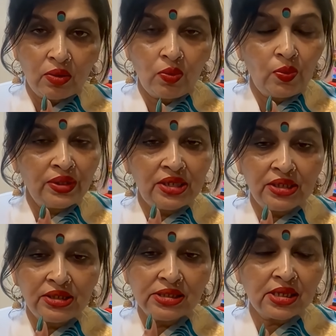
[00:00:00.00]
whether
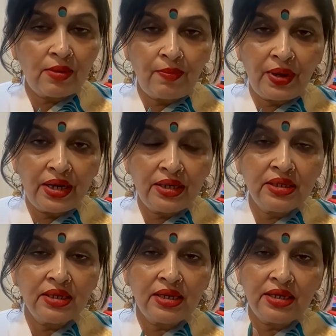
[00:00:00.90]
this complaint
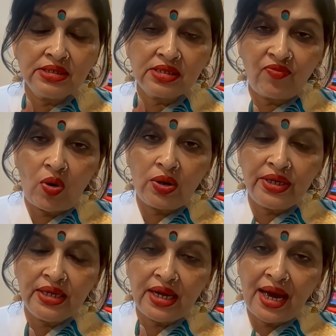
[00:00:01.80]
is
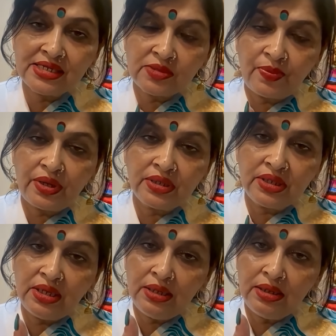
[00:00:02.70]
falling as per
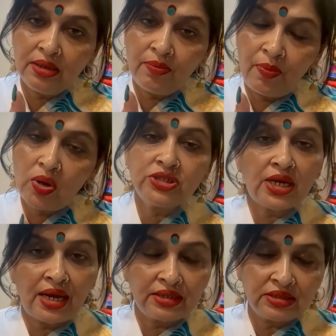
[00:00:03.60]
the POSH
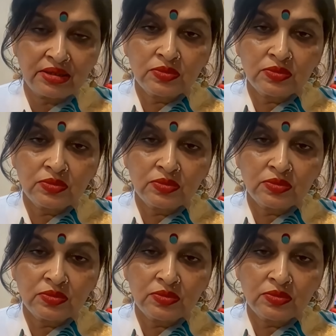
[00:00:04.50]
Act,